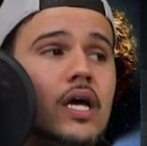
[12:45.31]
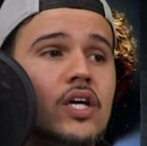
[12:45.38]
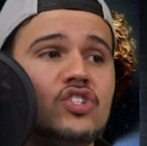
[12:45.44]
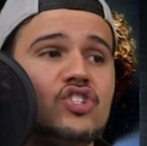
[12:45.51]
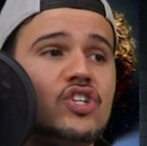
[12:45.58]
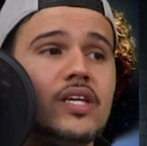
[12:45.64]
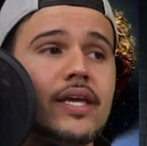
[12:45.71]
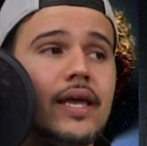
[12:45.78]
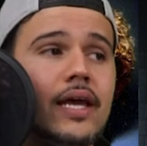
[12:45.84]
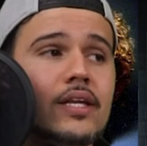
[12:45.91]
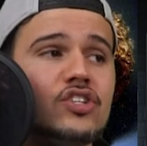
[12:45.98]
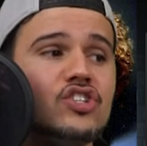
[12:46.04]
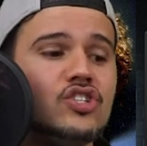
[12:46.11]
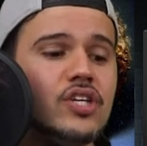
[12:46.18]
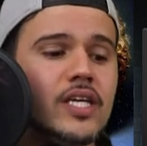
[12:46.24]
She
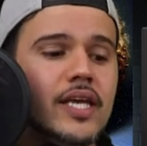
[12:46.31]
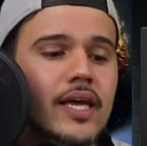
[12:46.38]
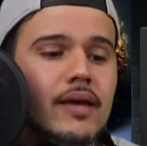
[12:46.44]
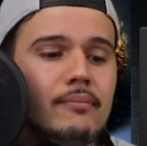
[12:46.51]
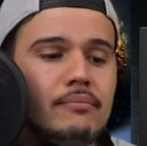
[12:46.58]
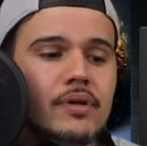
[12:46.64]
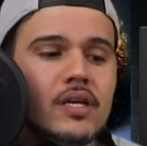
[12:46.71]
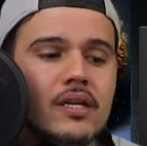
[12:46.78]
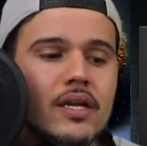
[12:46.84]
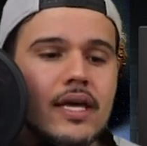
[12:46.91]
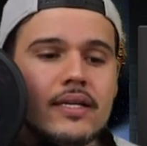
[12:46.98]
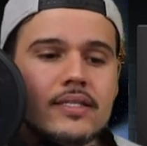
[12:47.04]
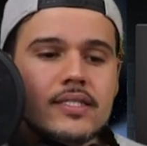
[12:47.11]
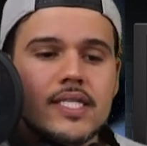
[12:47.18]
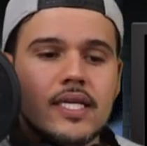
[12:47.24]
can't be
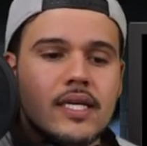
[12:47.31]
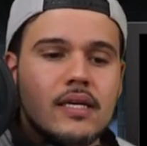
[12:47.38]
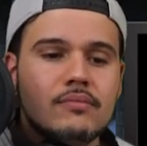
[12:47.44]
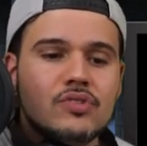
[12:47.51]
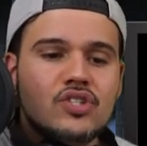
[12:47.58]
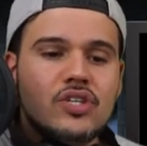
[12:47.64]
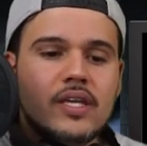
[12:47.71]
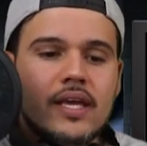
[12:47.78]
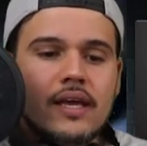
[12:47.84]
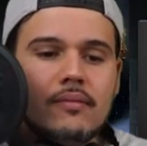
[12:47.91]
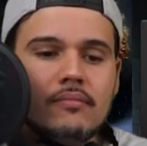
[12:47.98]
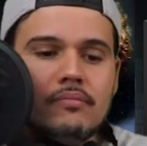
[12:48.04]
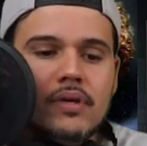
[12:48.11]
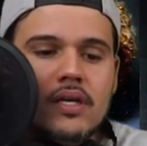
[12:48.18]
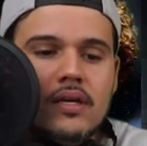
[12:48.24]
next to him. She
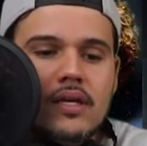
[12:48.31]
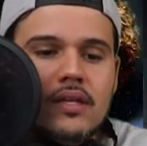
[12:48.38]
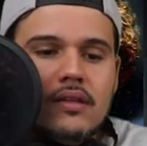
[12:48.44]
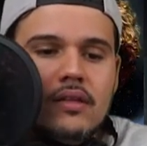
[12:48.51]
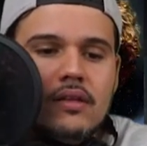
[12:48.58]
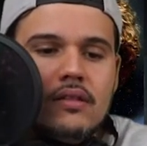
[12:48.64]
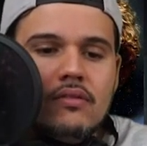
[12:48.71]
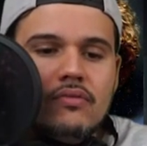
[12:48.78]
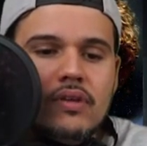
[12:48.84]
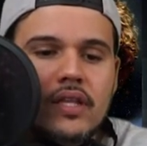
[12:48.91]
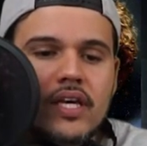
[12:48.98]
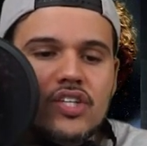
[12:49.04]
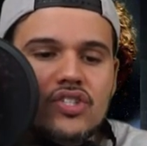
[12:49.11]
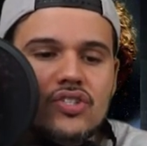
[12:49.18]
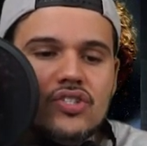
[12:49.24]
can't be in the
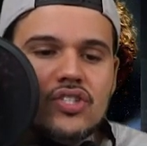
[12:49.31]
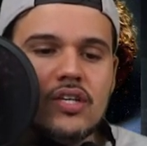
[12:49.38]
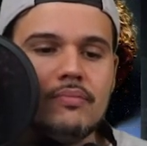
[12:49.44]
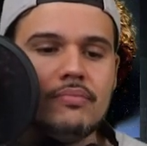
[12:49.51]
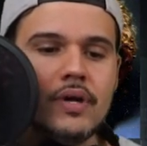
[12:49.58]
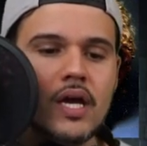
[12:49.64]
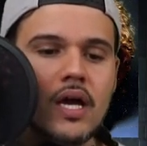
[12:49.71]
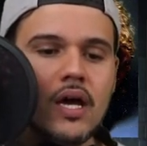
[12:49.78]
relationship